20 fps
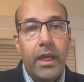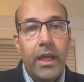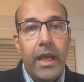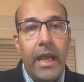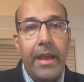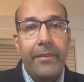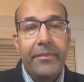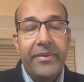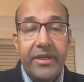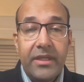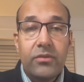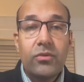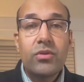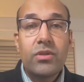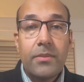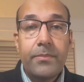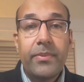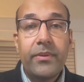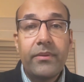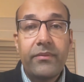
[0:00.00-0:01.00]
I'm here to
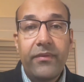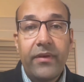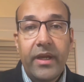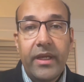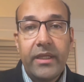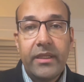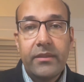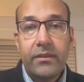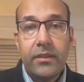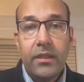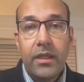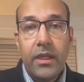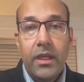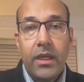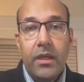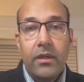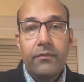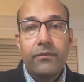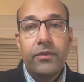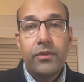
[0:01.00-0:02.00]
simplify it
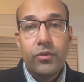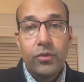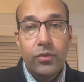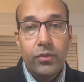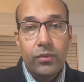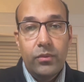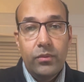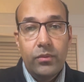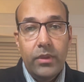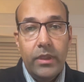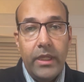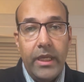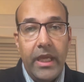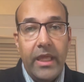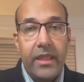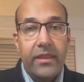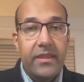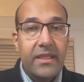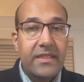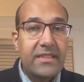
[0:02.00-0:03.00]
for you. In
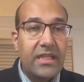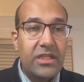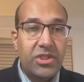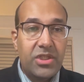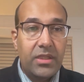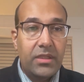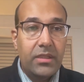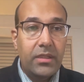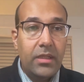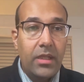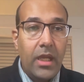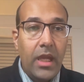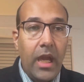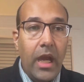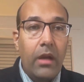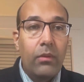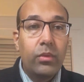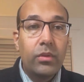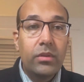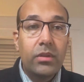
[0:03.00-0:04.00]
this session, I
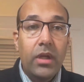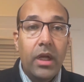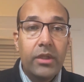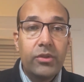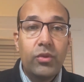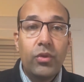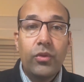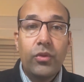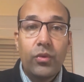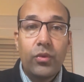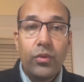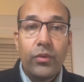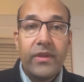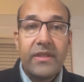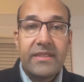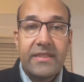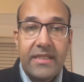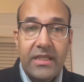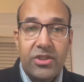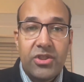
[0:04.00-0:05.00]
will guide you through the
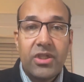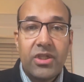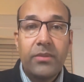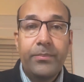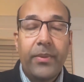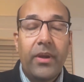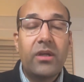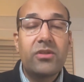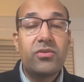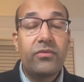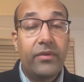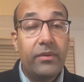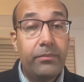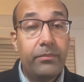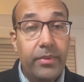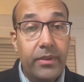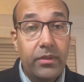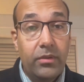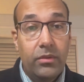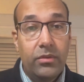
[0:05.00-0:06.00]
essential parts of
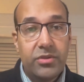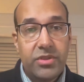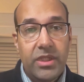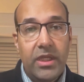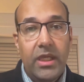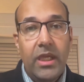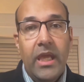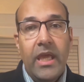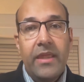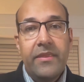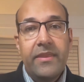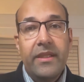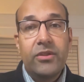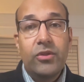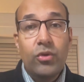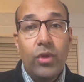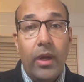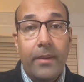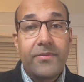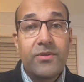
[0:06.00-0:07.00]
embryology that
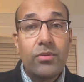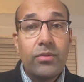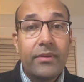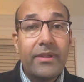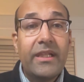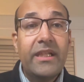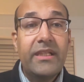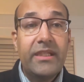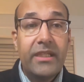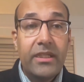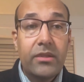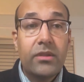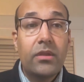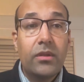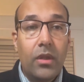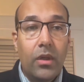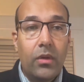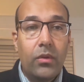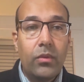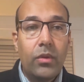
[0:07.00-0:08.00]
you absolutely need to
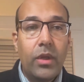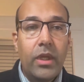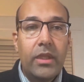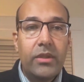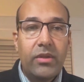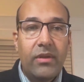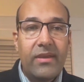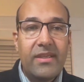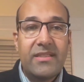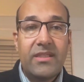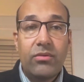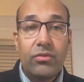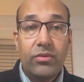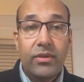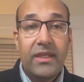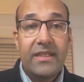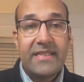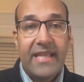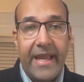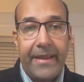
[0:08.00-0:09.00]
know to ace your
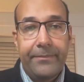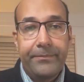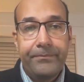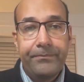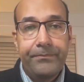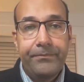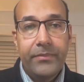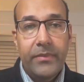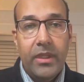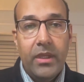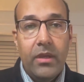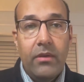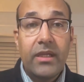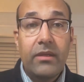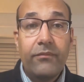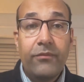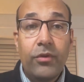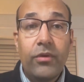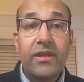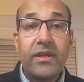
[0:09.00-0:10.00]
exam,
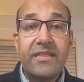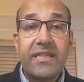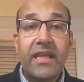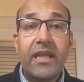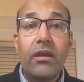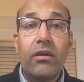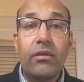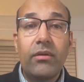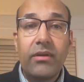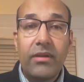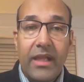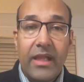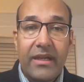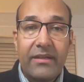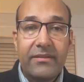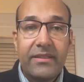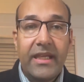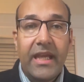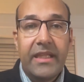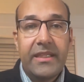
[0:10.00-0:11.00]
focusing on
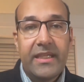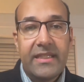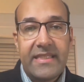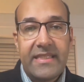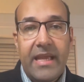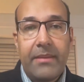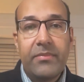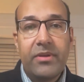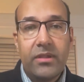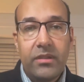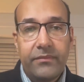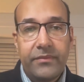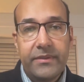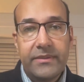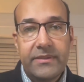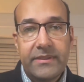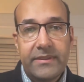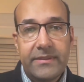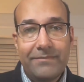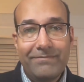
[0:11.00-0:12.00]
clarity and exam
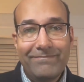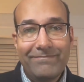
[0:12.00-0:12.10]
relevance.